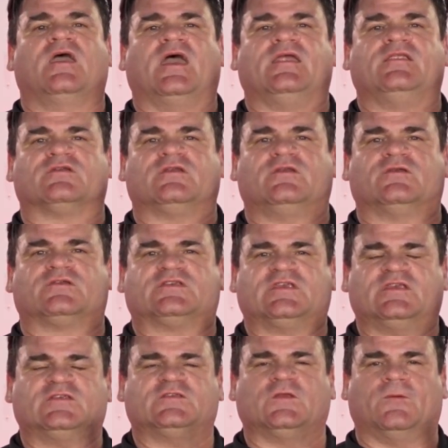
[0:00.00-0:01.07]
And your
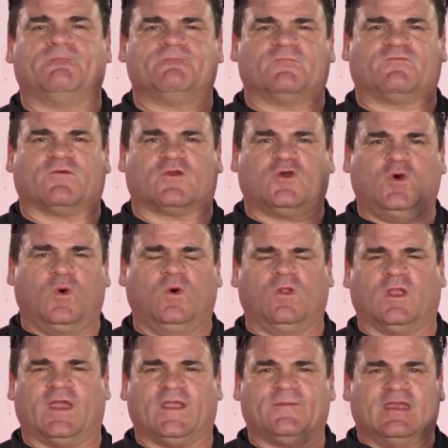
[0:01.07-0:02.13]
system for
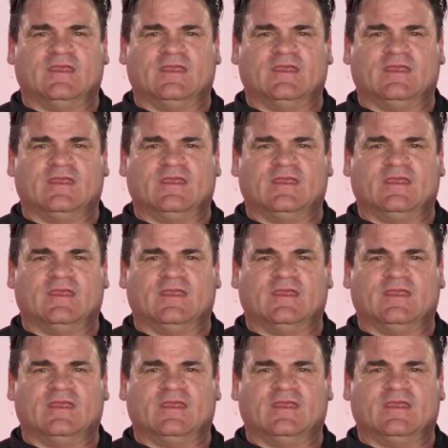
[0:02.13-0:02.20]
cooling